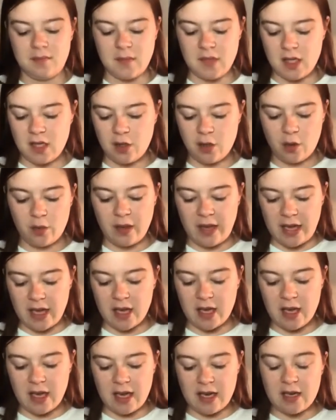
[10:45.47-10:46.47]
you know, like,
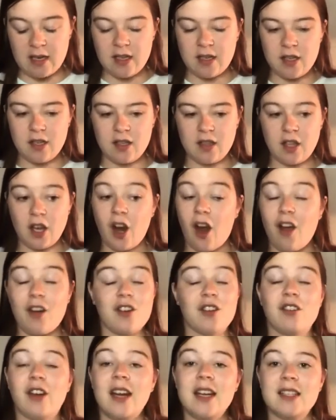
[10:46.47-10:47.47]
it, there are
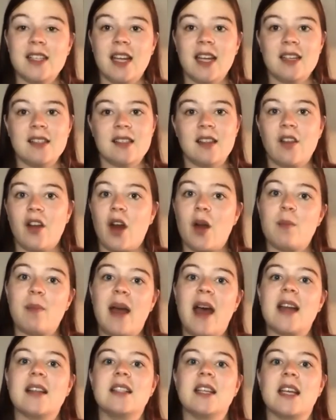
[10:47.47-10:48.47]
great days, there are
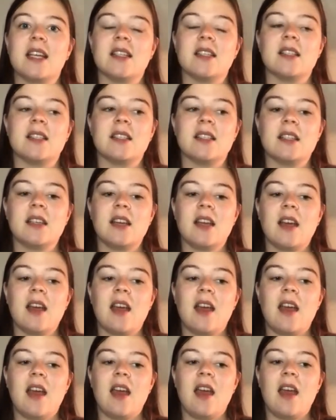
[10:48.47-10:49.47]
bad days,
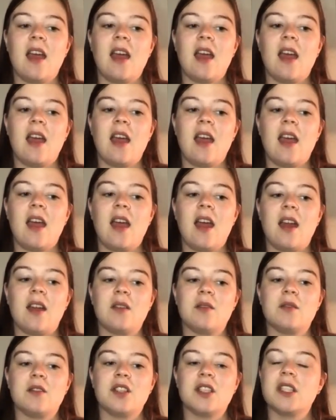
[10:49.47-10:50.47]

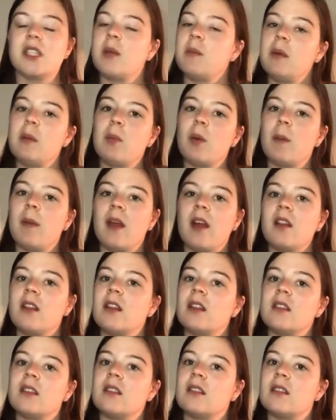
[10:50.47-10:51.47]
and just to be prepared
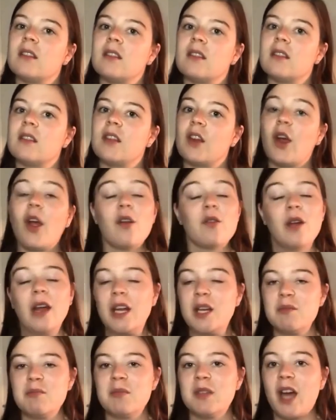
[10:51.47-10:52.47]
that there are
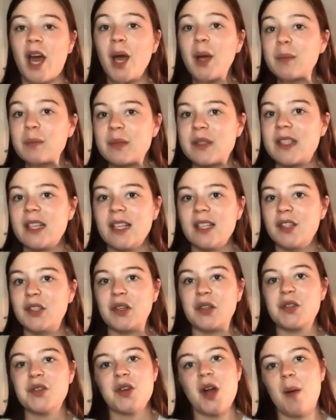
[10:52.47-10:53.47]
random times that
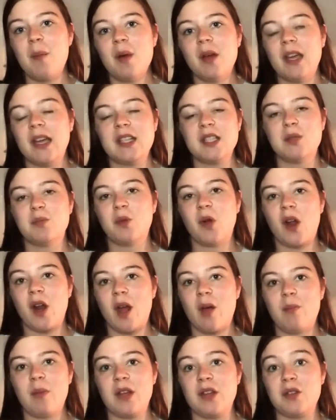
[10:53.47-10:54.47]
your trauma gets brought
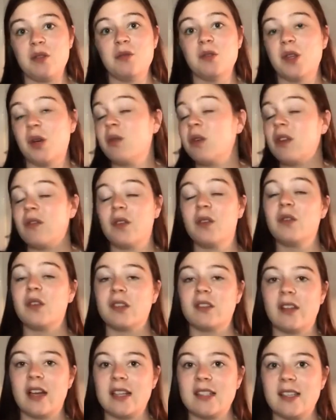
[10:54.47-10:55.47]
up and you don't even
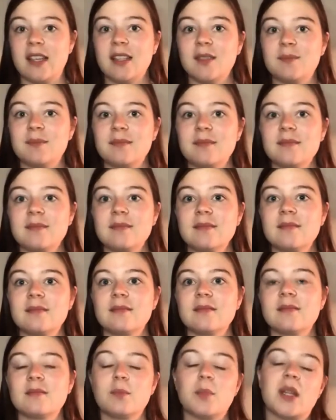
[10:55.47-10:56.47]
realize it,
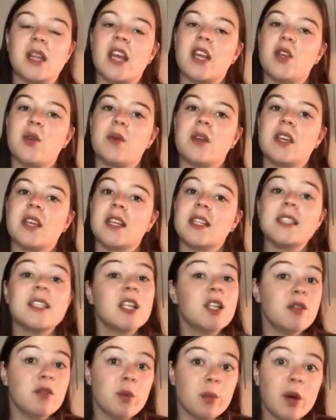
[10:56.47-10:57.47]
but that you can
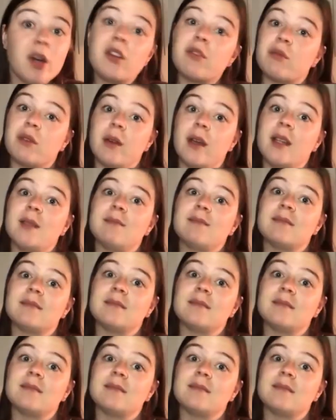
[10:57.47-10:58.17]
continue to work through it.